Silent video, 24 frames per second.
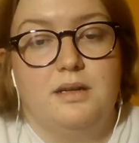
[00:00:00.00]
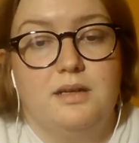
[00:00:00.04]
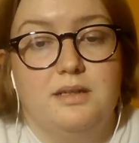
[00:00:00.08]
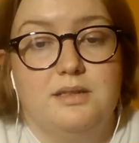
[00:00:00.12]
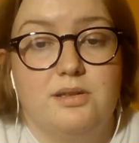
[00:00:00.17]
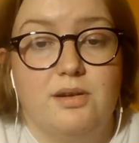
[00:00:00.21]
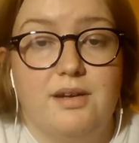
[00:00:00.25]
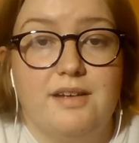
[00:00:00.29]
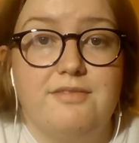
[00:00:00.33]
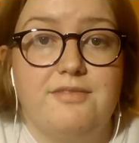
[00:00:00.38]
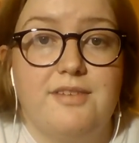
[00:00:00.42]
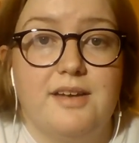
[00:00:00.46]

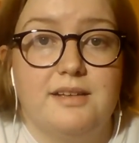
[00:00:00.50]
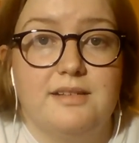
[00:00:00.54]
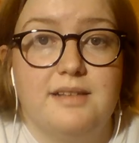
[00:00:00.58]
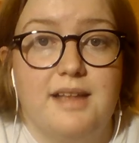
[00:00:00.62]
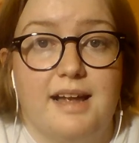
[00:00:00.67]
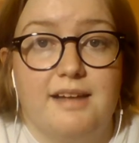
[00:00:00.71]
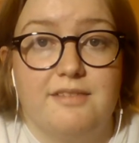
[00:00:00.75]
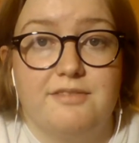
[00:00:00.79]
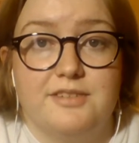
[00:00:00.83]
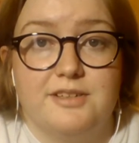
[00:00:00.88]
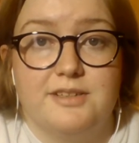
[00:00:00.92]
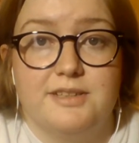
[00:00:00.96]
So I found
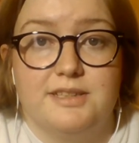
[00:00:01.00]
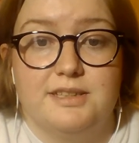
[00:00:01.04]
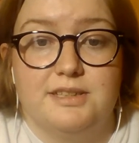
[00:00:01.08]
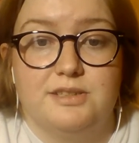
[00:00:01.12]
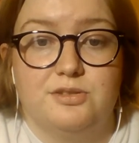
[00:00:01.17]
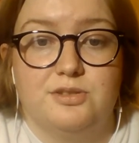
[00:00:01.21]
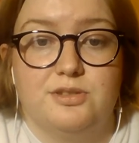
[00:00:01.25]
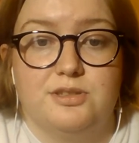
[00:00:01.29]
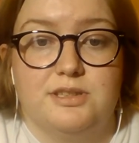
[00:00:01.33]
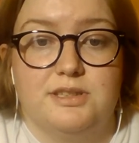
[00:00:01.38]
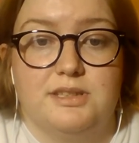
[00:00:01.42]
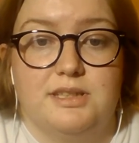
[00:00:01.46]
that very
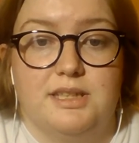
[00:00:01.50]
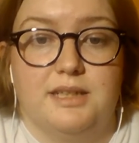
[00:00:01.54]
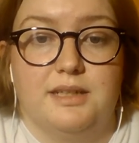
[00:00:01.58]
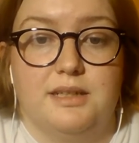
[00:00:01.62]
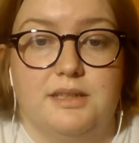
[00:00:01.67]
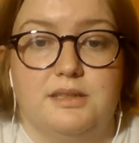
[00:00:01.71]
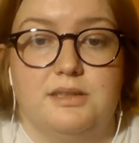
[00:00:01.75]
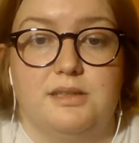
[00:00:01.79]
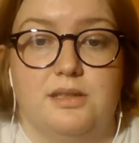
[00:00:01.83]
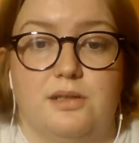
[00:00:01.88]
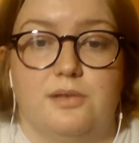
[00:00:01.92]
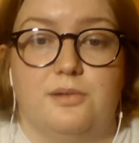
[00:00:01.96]
interesting.
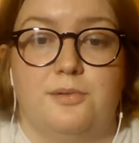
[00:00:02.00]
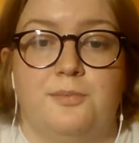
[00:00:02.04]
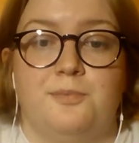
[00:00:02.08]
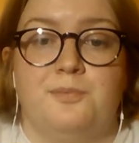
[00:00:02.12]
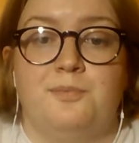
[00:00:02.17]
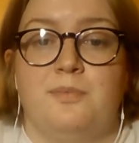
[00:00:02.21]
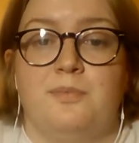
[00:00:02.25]
So